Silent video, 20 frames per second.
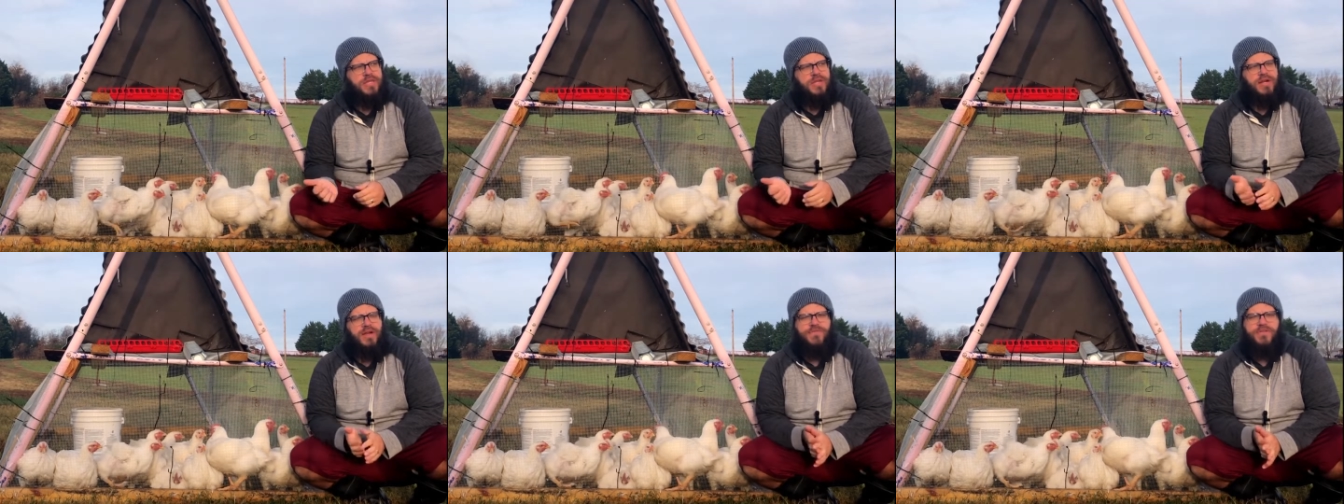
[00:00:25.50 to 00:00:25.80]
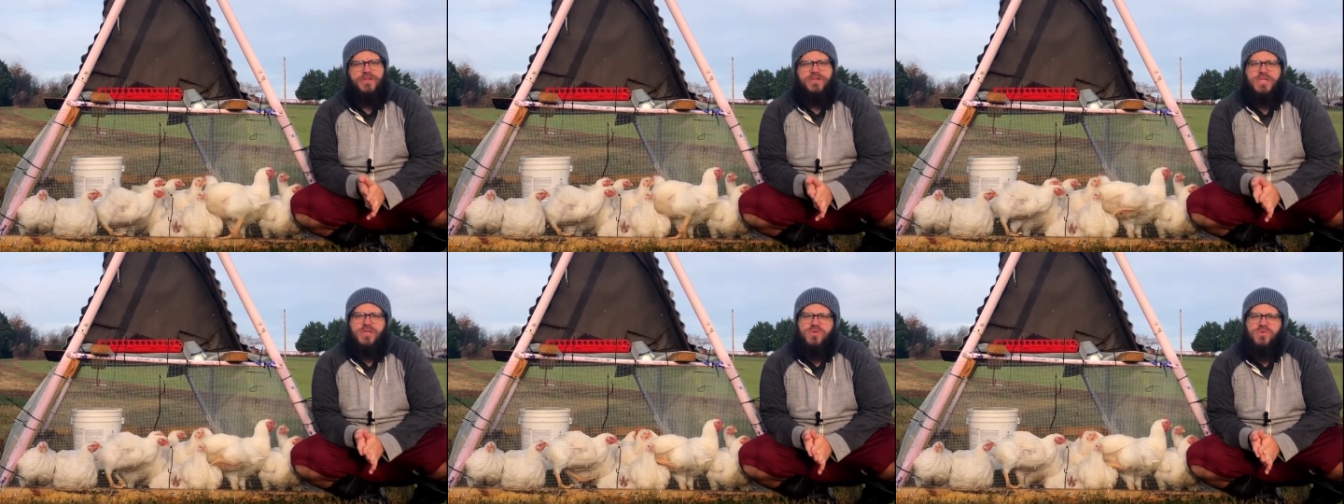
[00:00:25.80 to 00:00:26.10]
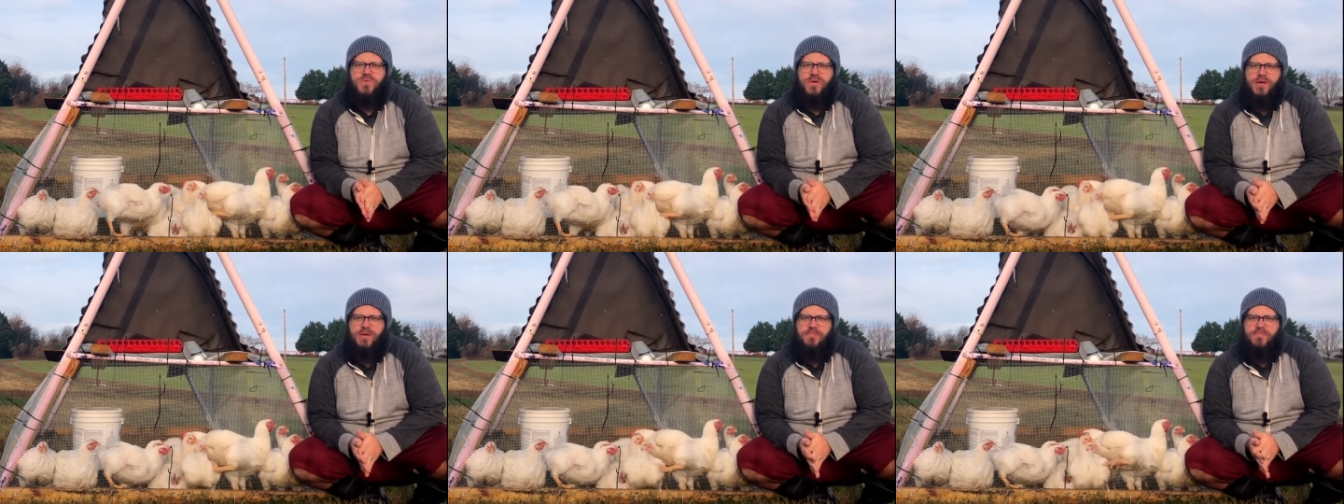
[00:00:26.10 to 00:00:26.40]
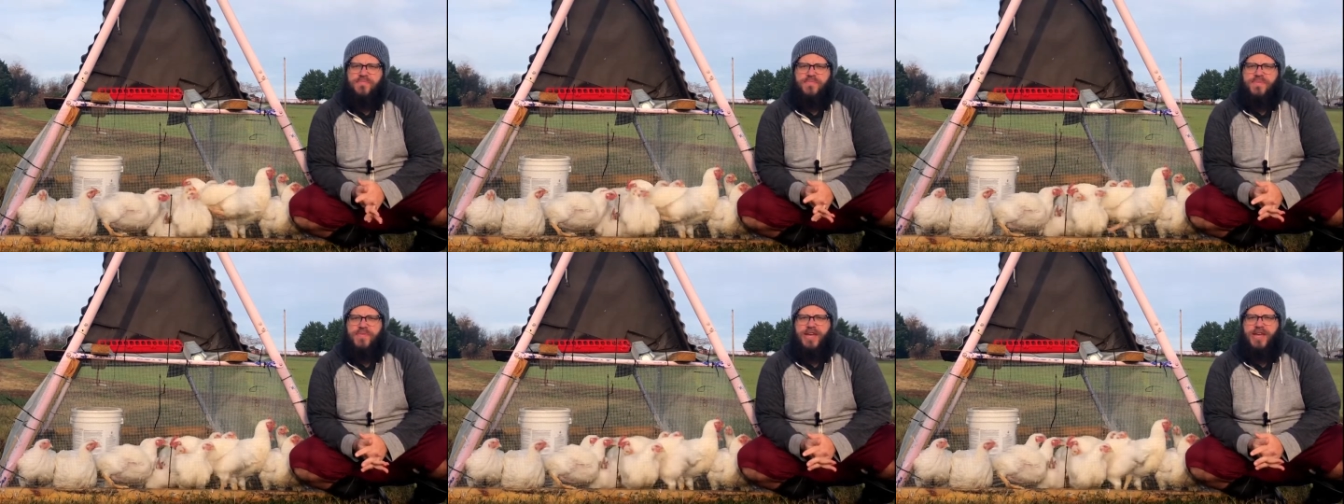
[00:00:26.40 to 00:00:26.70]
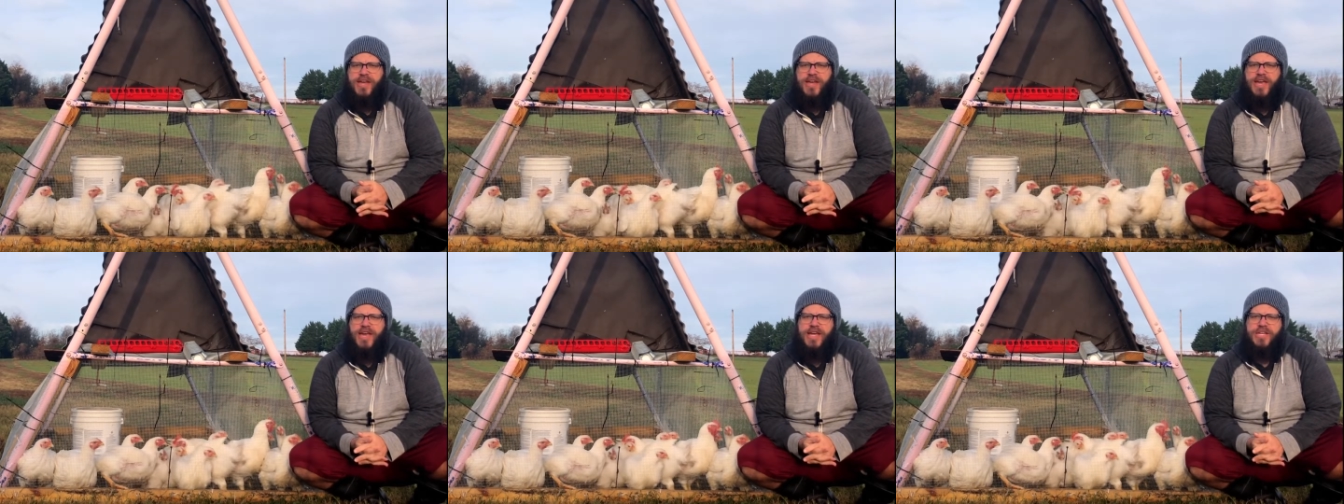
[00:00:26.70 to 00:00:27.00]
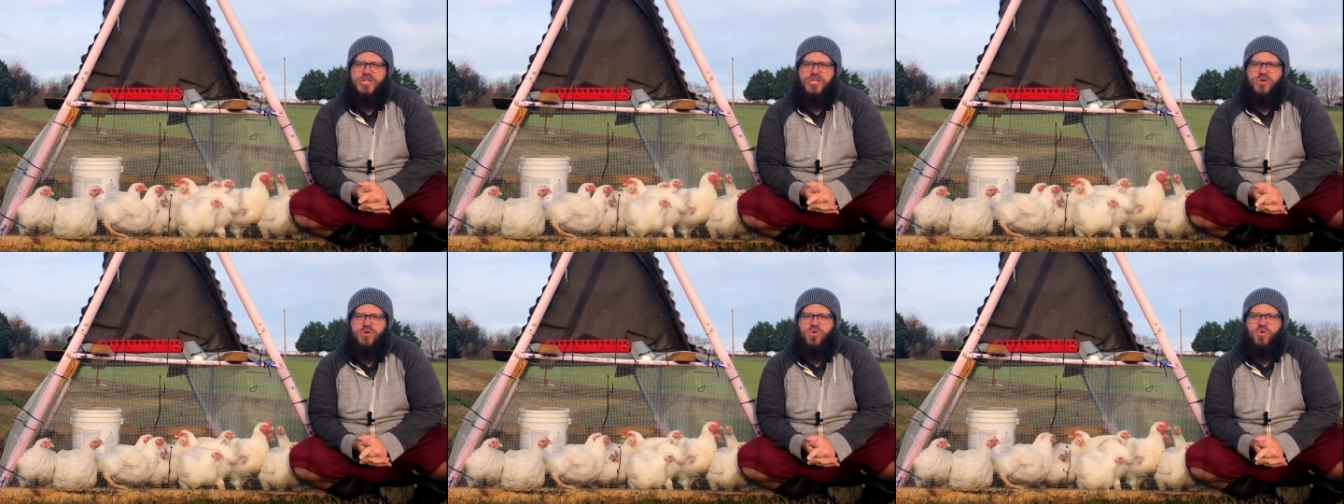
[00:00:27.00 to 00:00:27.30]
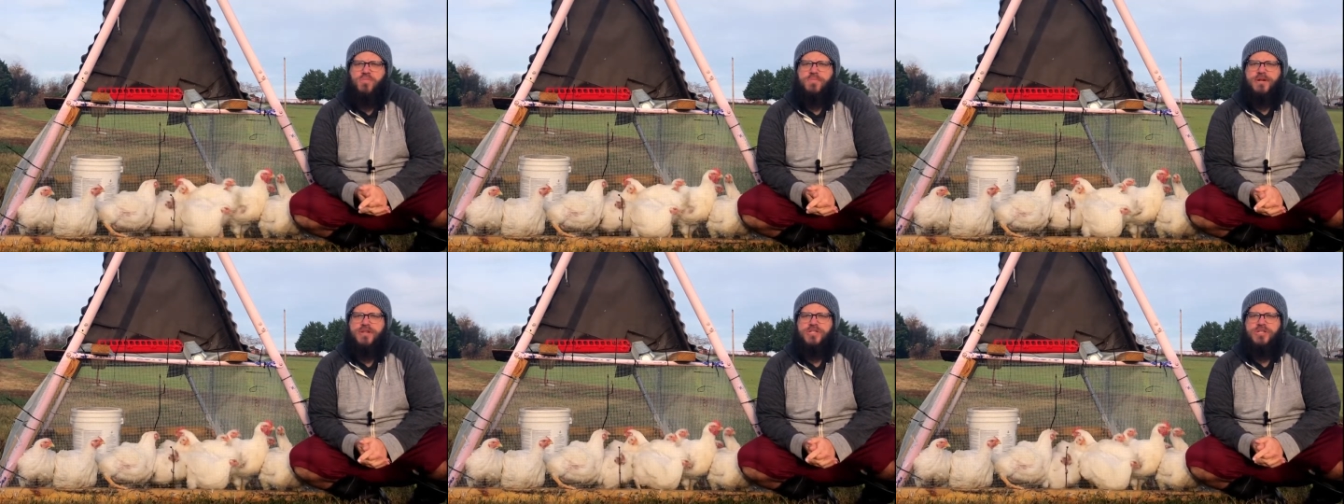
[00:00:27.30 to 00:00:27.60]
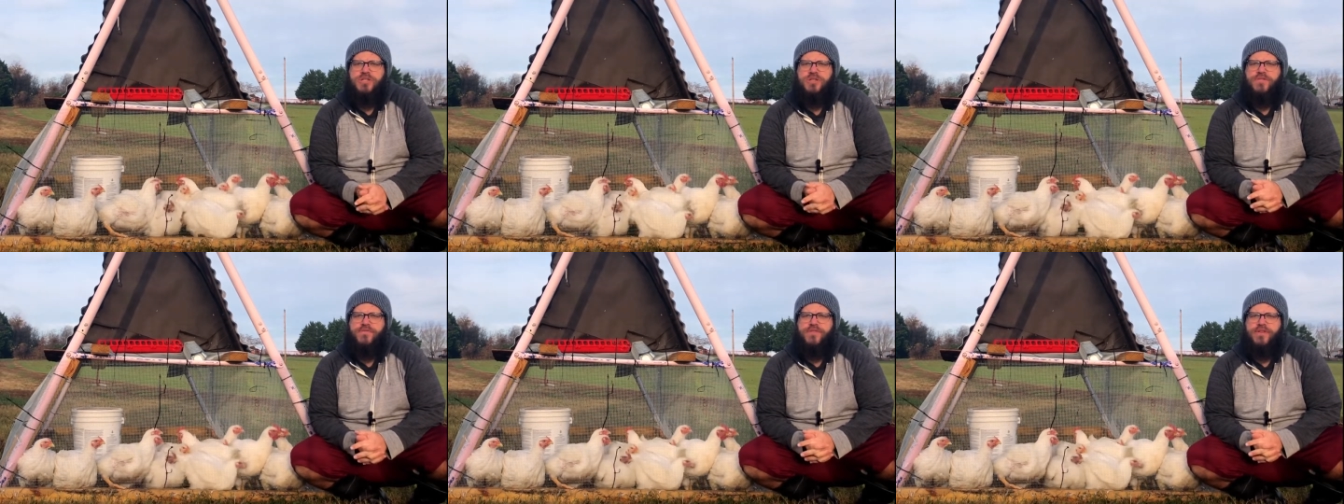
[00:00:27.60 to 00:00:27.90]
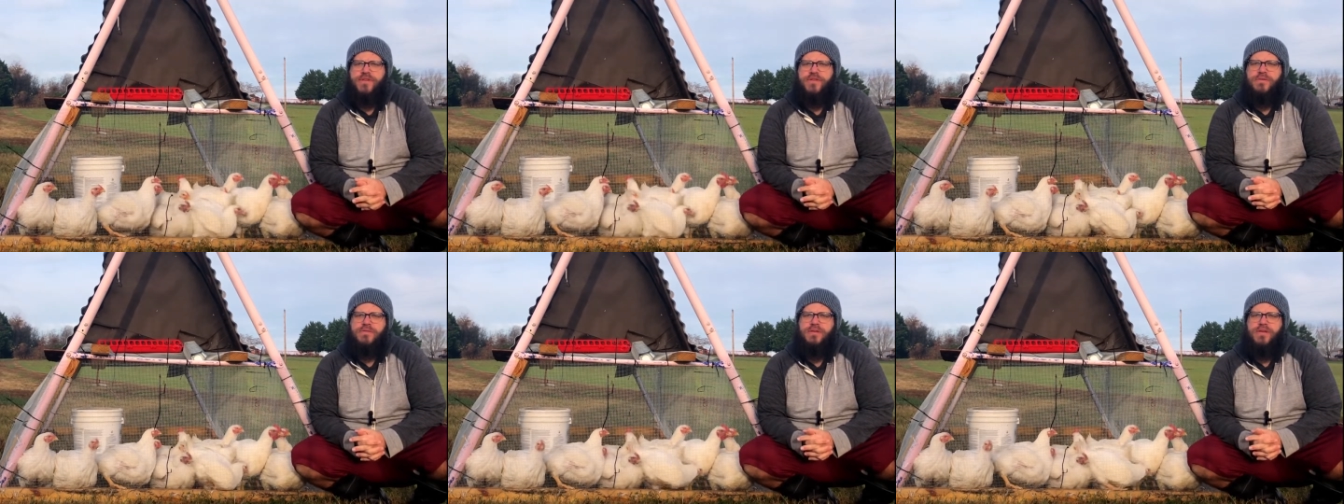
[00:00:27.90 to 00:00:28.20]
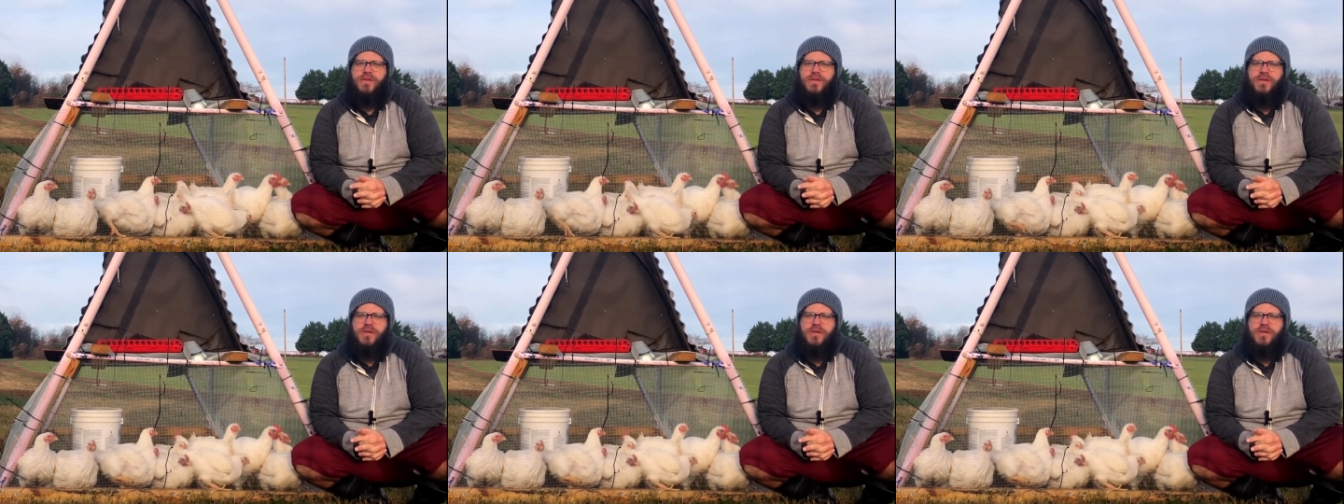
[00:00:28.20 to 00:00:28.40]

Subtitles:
then I've also, I hashed a whole bunch of